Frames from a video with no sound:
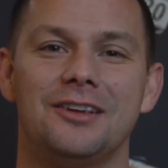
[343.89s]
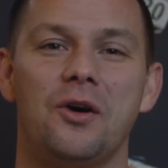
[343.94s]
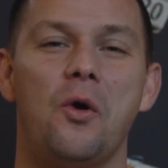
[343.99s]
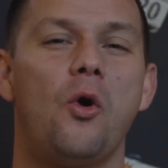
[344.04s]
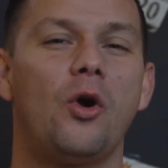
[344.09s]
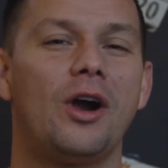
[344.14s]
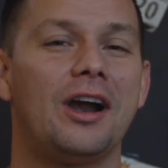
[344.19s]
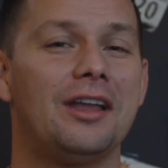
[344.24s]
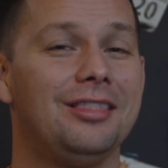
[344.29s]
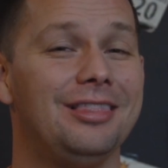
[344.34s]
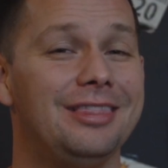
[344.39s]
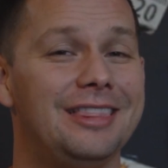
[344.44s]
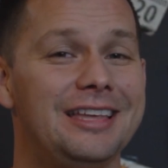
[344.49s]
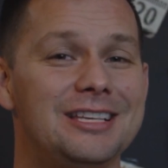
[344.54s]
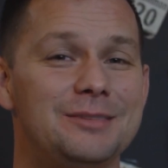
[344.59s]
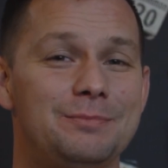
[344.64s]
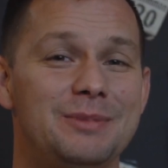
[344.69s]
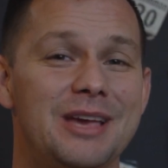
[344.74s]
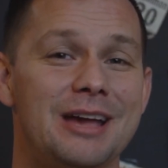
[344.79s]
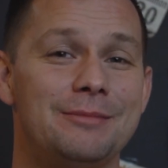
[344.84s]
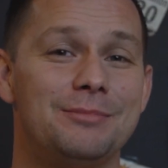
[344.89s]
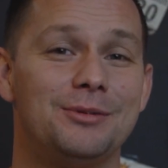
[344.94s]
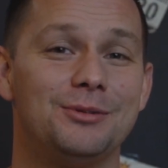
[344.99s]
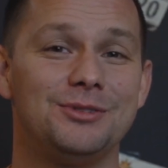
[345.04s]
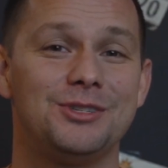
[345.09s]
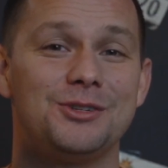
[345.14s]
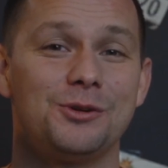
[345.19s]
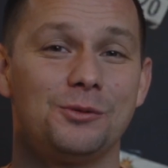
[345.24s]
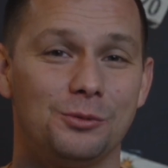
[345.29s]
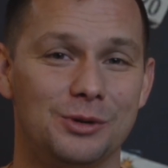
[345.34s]
or at least be able
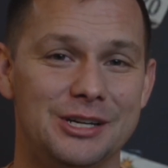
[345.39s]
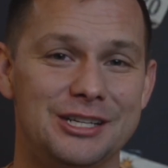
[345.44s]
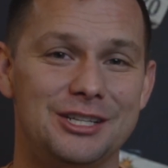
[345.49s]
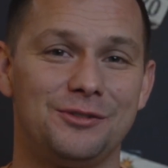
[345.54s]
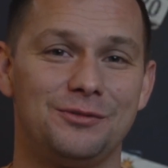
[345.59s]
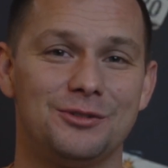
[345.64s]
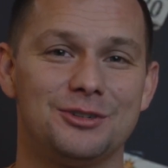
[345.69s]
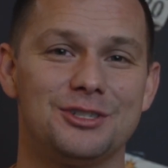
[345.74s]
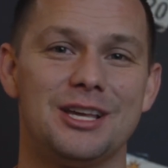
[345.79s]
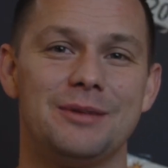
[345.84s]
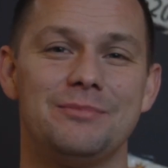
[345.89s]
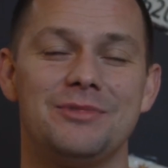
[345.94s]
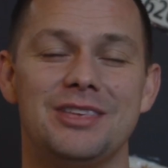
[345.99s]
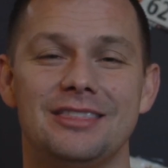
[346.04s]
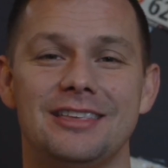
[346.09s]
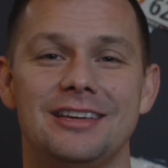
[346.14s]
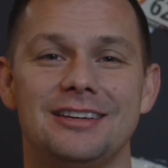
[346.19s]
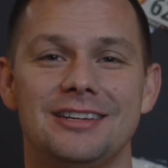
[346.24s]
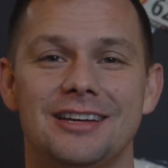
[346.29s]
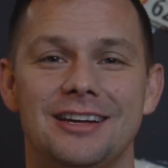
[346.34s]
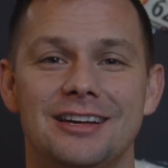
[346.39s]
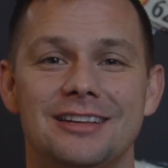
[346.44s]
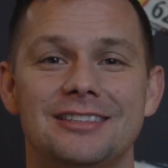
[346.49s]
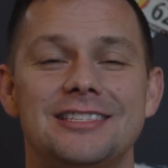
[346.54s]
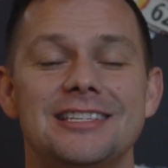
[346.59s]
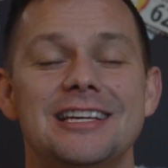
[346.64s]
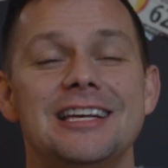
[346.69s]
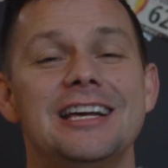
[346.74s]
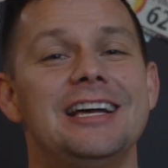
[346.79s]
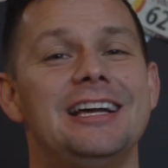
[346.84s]
to reach for something that does,
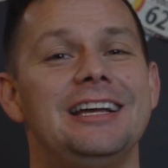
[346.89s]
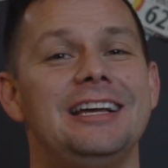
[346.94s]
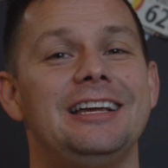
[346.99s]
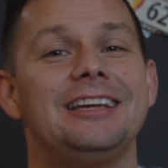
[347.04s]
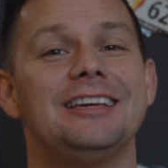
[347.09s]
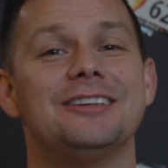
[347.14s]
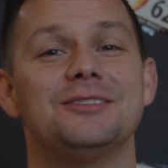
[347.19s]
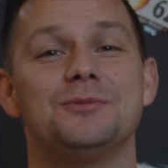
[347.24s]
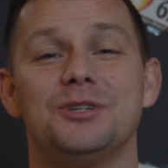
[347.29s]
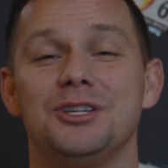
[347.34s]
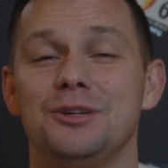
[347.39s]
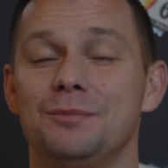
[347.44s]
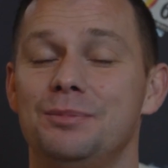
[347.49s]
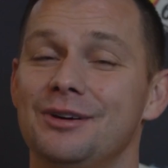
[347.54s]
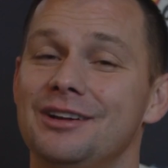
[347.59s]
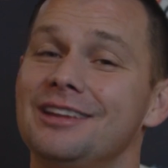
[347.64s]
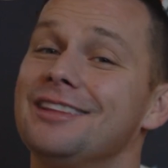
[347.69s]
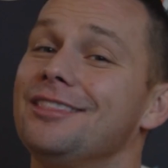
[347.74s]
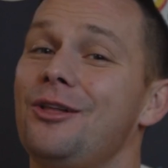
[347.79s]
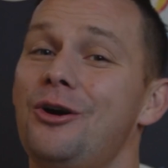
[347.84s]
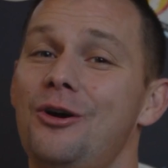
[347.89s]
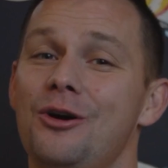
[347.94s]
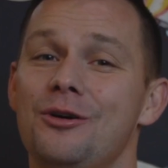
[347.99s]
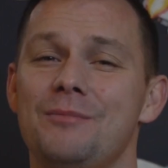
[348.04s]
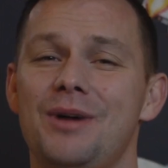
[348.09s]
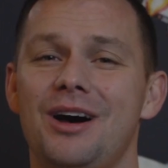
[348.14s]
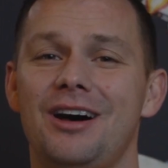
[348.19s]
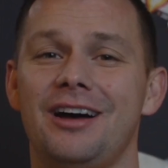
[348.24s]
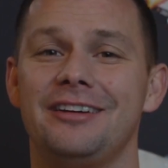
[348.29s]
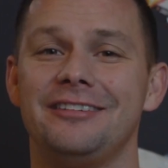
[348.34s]
because when you put in long
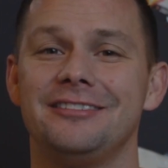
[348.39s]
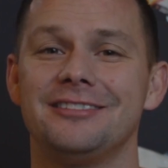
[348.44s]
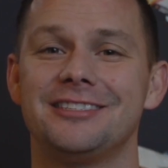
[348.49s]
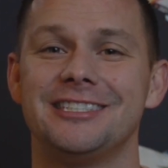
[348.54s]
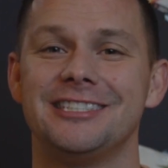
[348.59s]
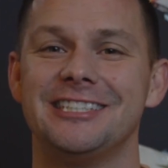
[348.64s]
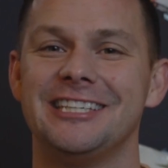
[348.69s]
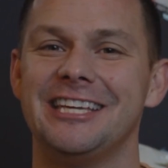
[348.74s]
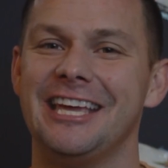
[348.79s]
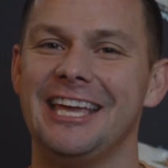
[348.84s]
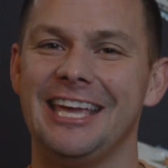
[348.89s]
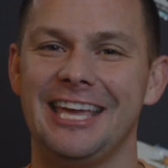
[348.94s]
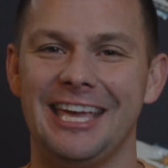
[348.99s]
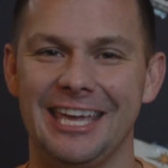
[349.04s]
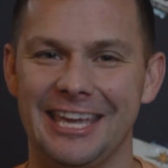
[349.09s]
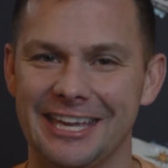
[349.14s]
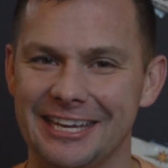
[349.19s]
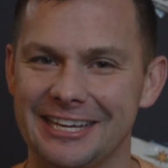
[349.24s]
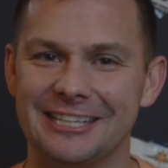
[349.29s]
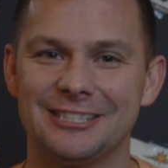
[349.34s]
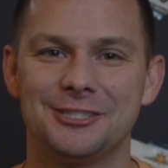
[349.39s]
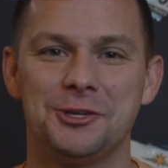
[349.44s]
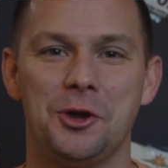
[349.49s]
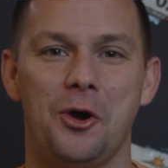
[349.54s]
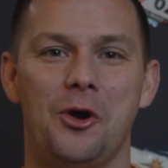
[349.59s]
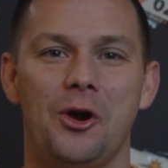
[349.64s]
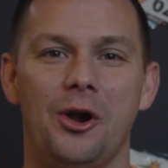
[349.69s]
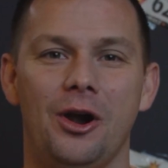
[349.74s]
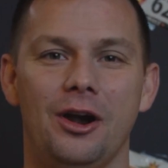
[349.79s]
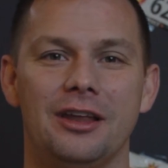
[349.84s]
miles, it gets
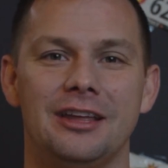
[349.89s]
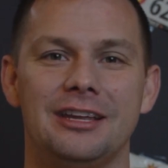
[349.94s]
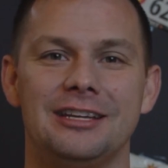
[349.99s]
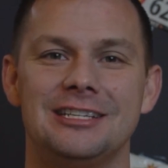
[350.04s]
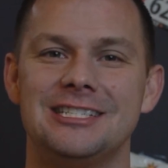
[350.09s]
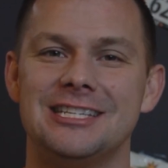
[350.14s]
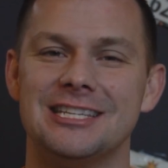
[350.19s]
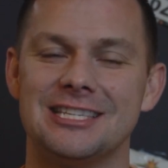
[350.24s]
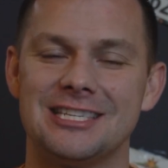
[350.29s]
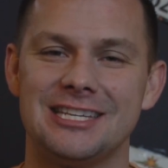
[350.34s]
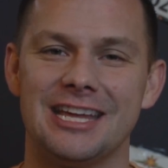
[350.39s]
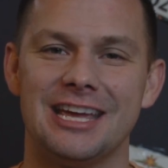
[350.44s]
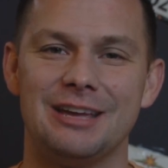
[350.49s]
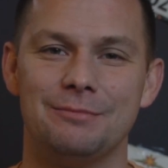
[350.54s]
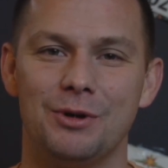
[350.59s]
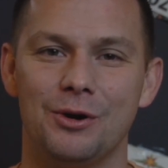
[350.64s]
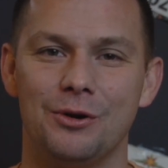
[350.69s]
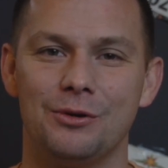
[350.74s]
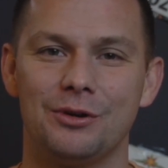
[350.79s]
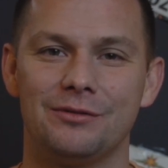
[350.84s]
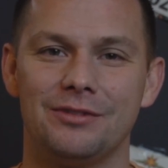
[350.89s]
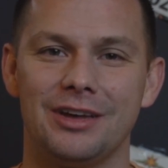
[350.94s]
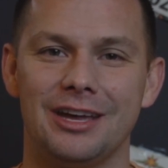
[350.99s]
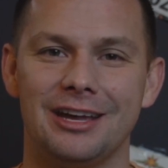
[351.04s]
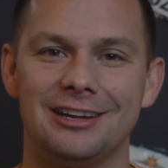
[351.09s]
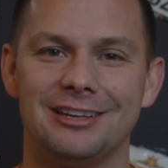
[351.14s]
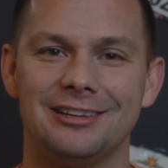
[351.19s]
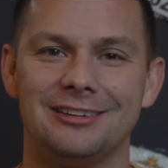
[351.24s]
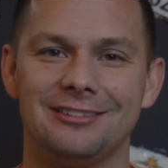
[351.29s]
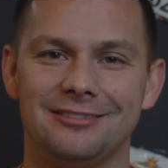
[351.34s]
hard to stay
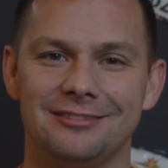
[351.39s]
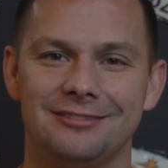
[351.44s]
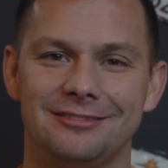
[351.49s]
motivated.